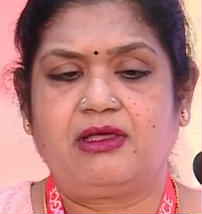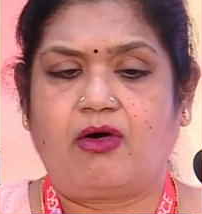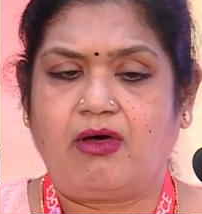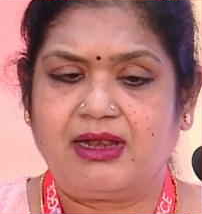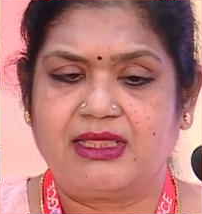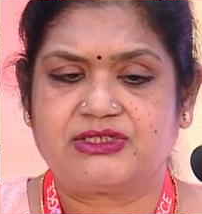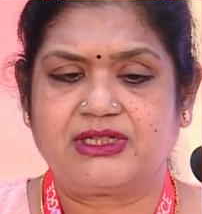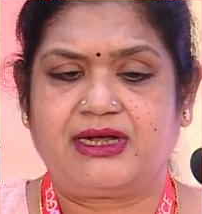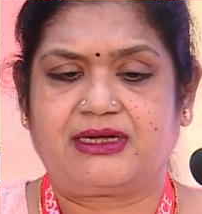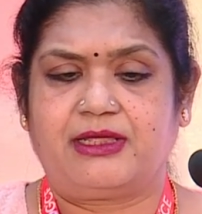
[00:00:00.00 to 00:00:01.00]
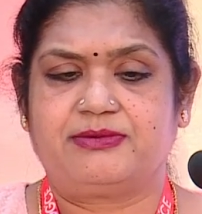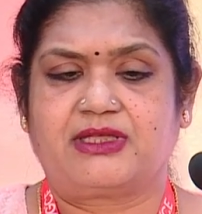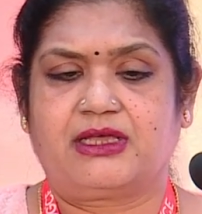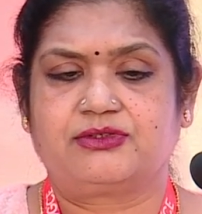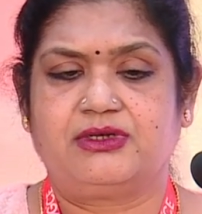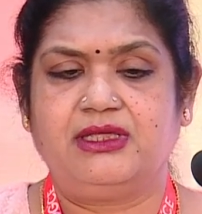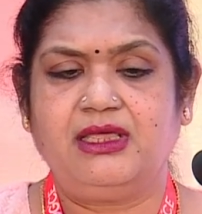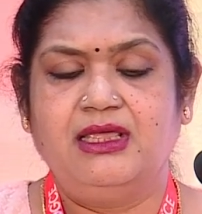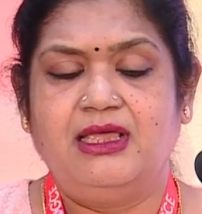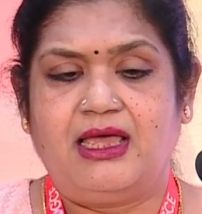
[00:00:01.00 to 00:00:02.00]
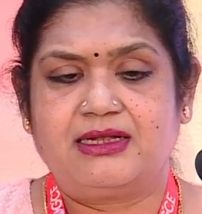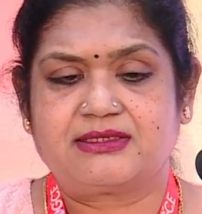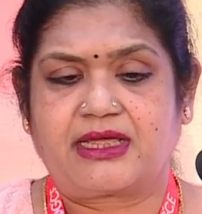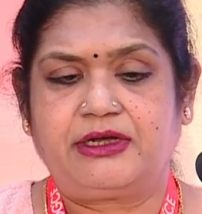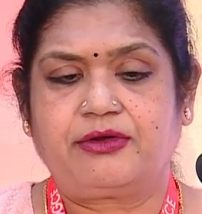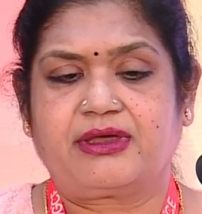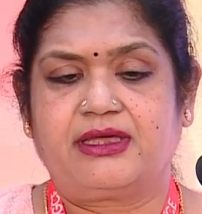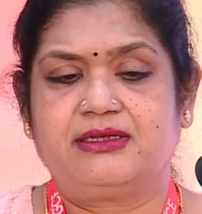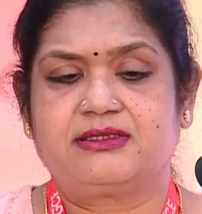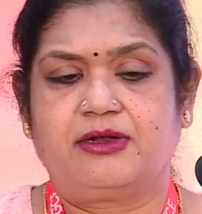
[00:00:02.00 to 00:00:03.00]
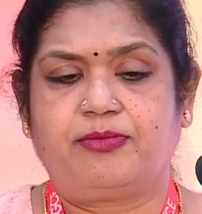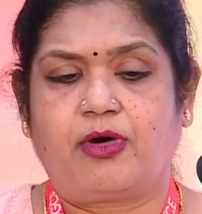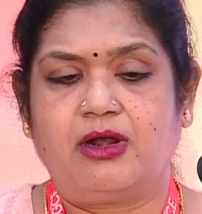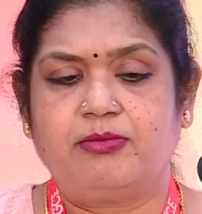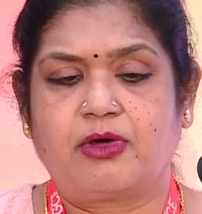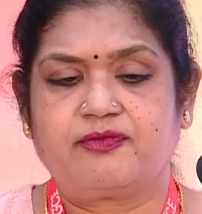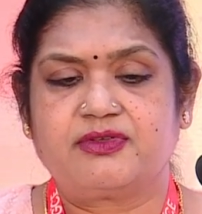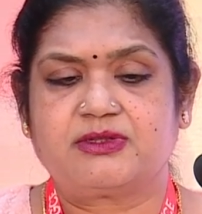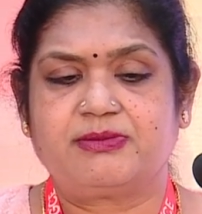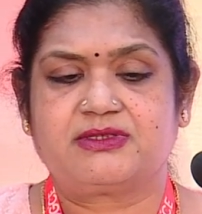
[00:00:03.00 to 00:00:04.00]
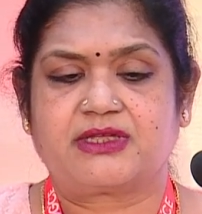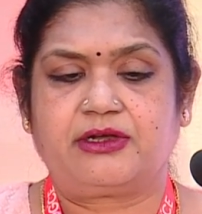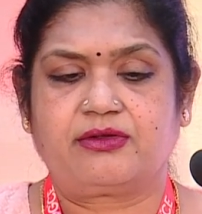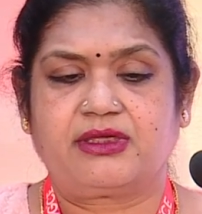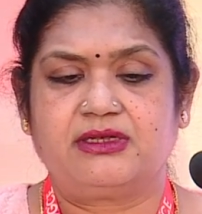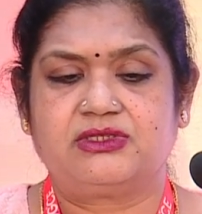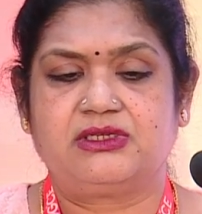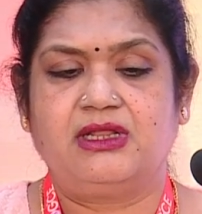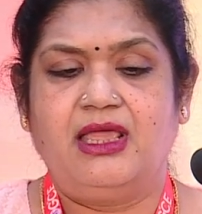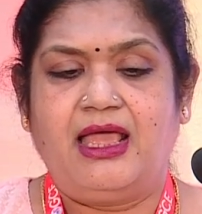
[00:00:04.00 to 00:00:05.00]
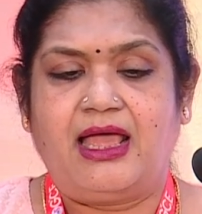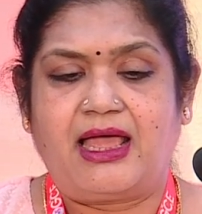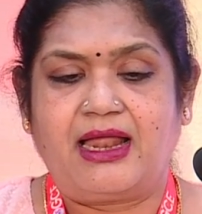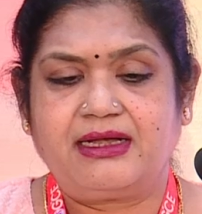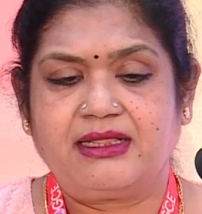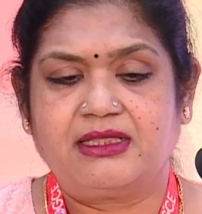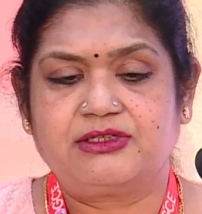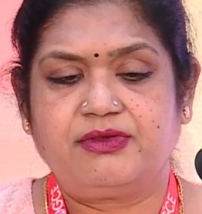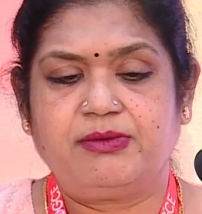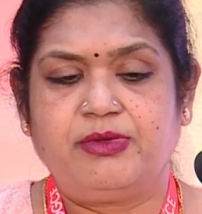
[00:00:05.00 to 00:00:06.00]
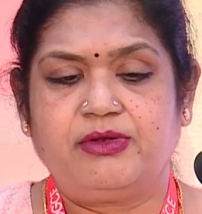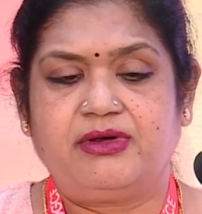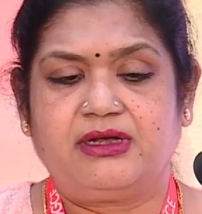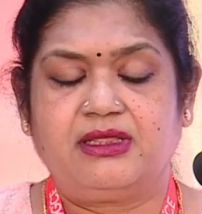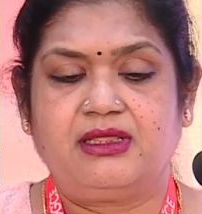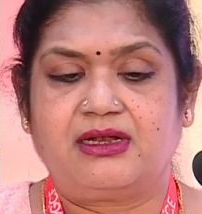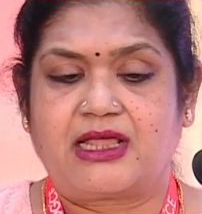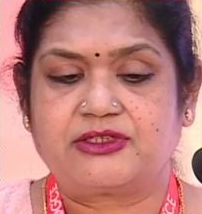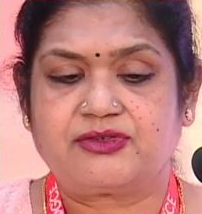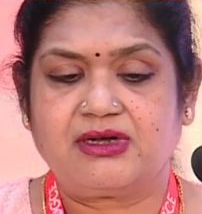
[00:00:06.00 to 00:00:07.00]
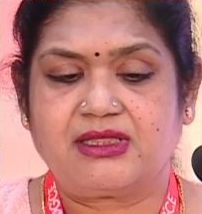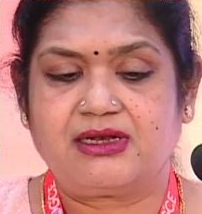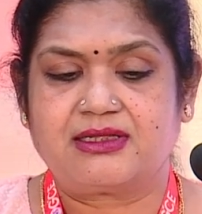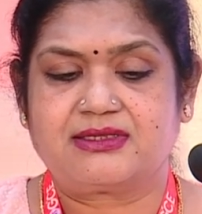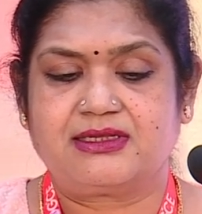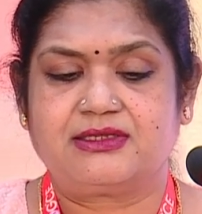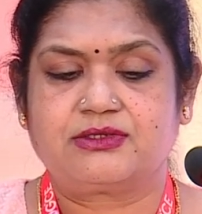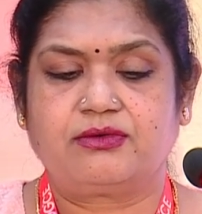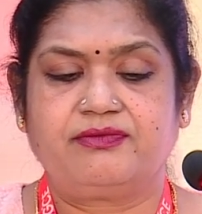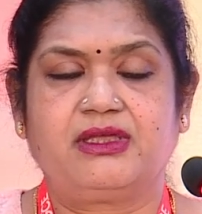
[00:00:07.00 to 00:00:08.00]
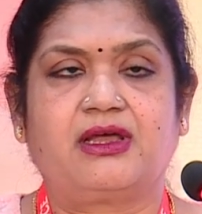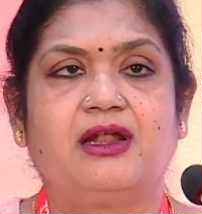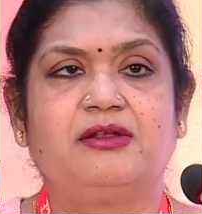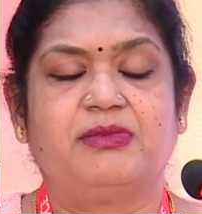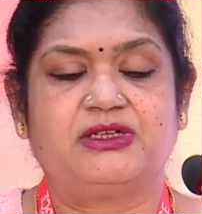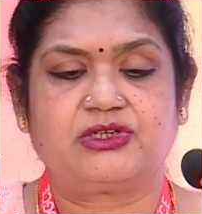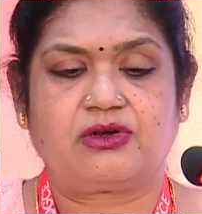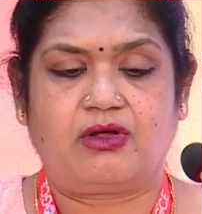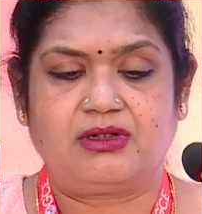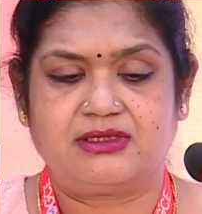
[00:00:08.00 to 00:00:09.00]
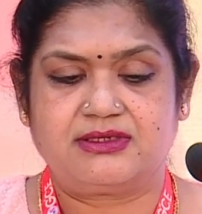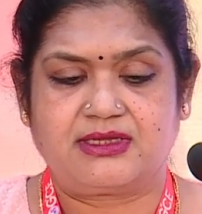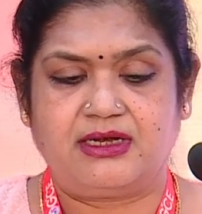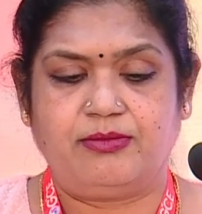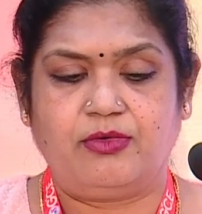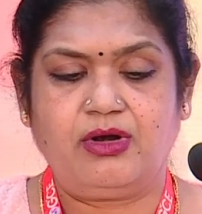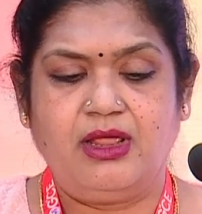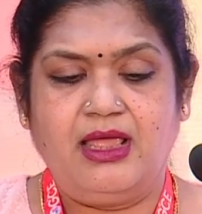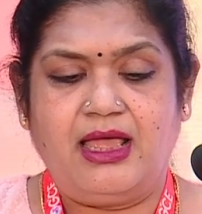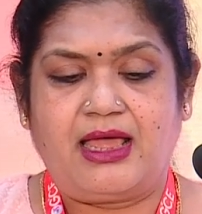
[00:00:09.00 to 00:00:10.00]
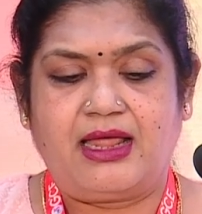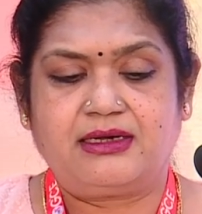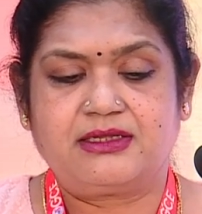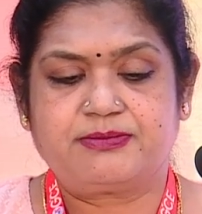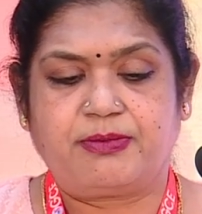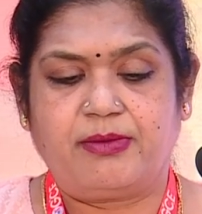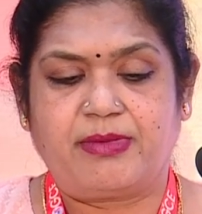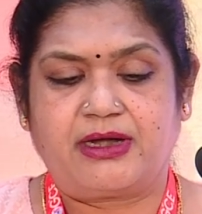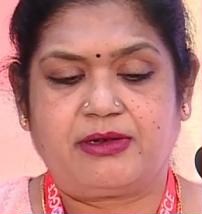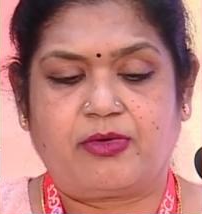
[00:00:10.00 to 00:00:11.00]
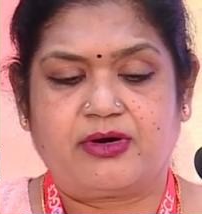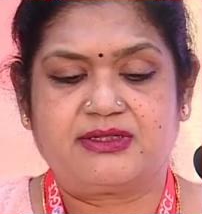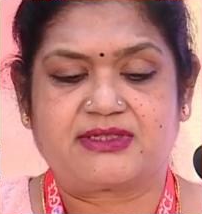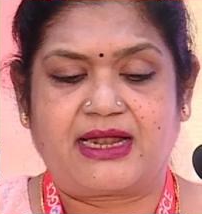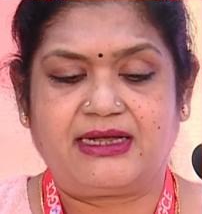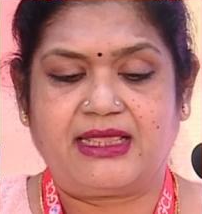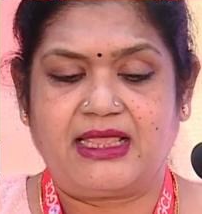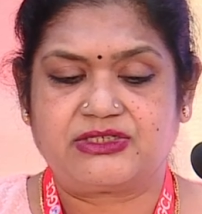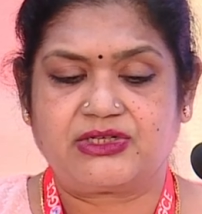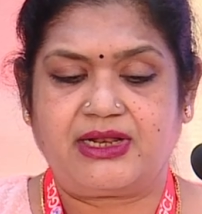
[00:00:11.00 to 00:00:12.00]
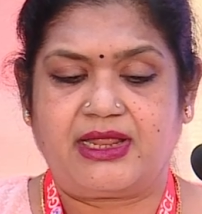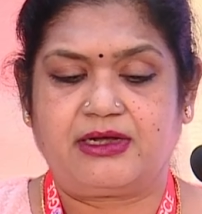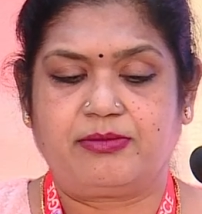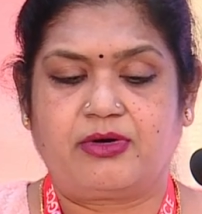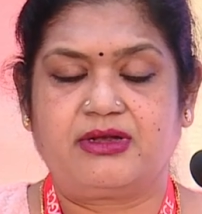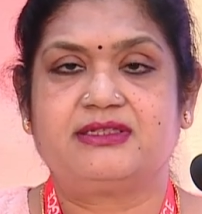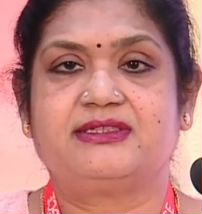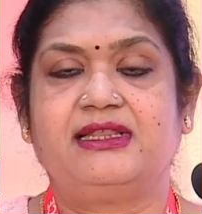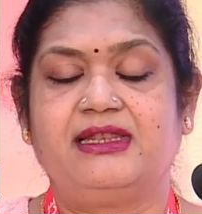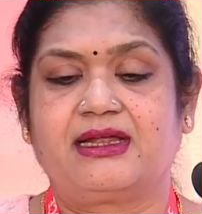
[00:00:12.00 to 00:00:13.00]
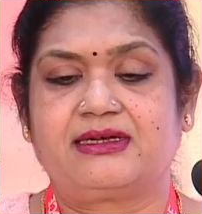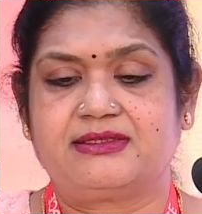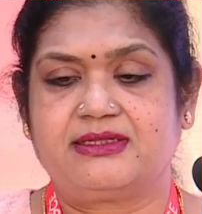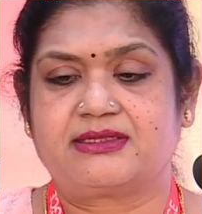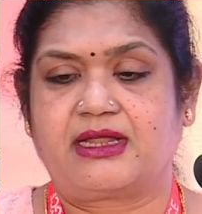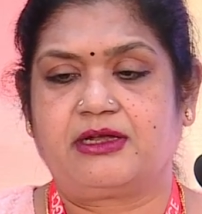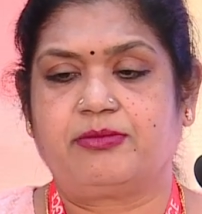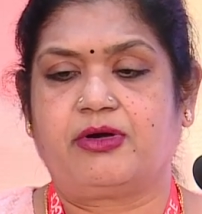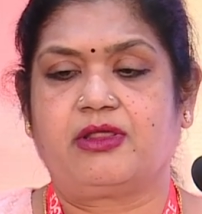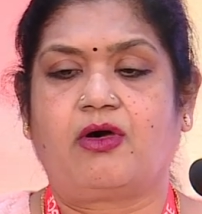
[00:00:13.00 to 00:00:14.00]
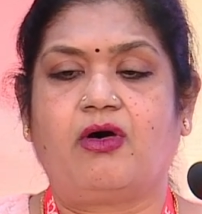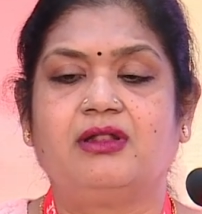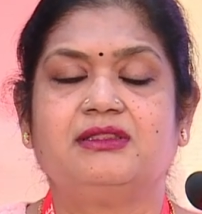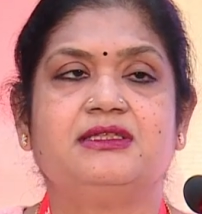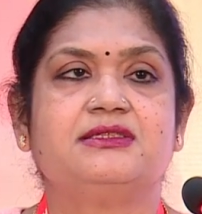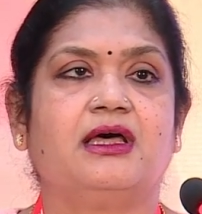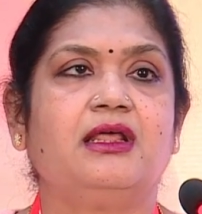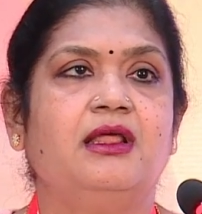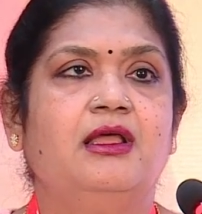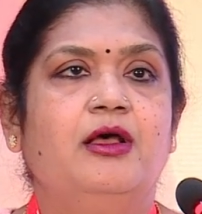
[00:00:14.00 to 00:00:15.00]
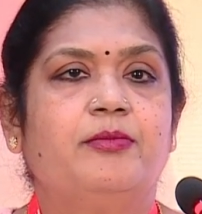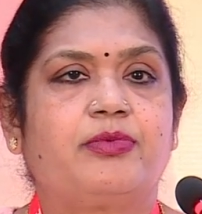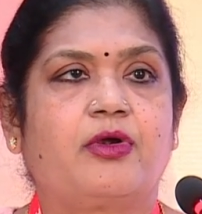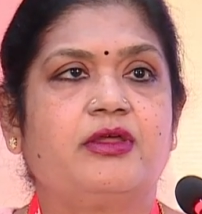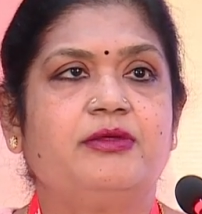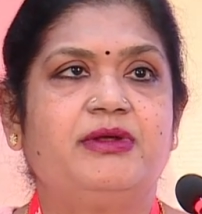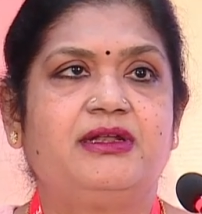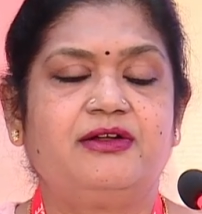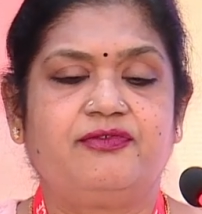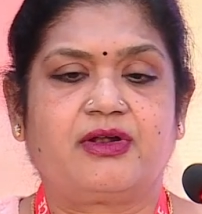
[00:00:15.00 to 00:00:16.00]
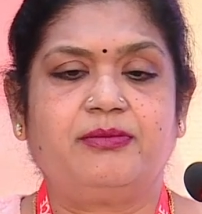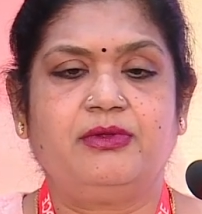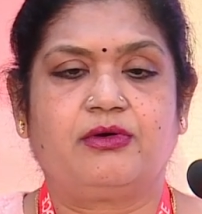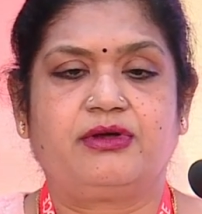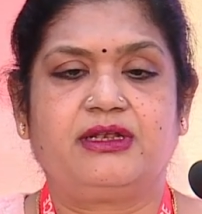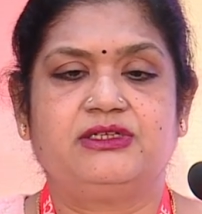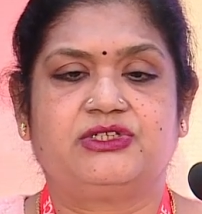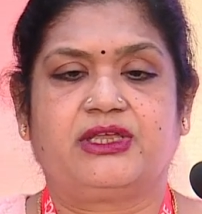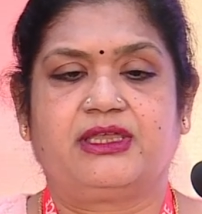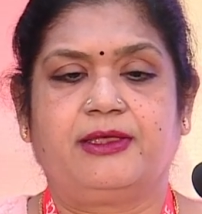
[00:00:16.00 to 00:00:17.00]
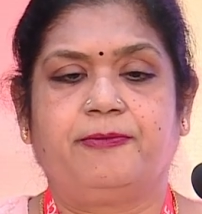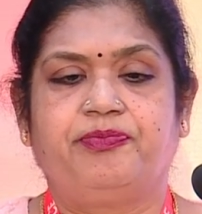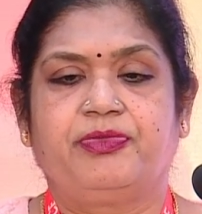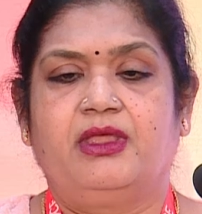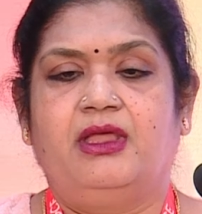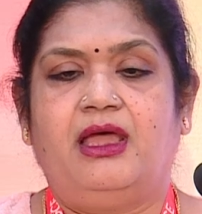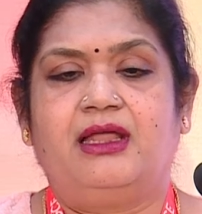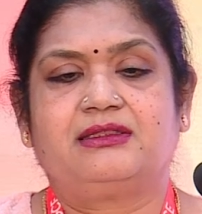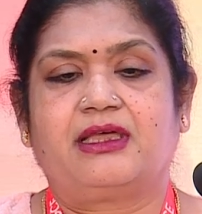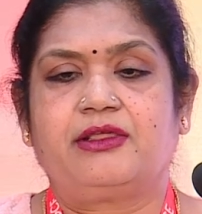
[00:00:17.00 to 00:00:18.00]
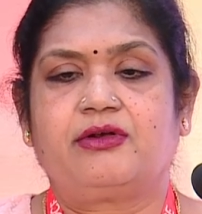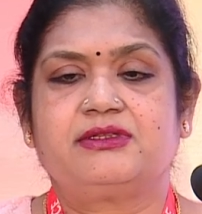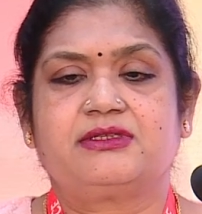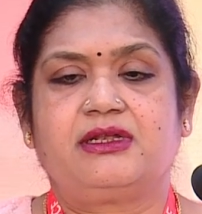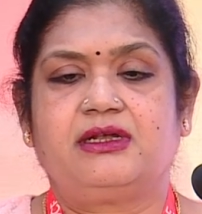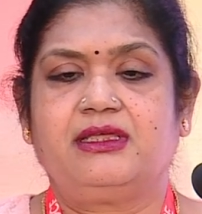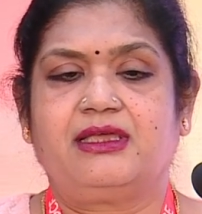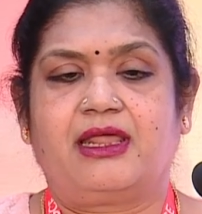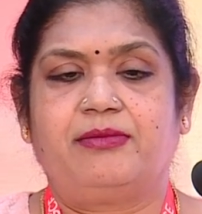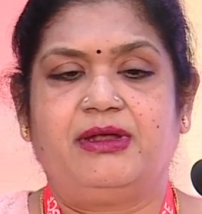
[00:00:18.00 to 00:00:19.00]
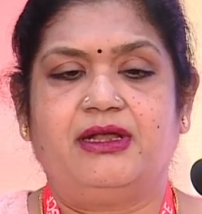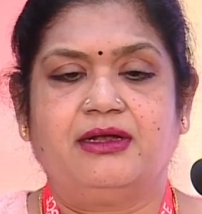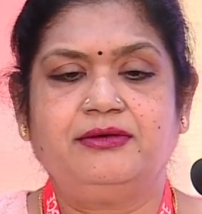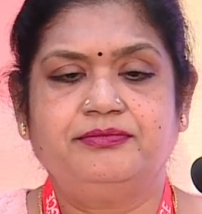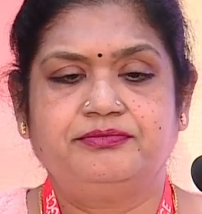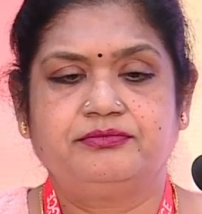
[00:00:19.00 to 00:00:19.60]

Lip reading: all HLA types actually, and cytokines and polymorphism in cytokine gene, anti-HV immunity, natural killer cells. So we can't measure all this anymore. Anti-sperm antibodies, anti-HLA antibodies, celiac disease antibody, all these are prohibited from routine checking. And thyroid screening can be done.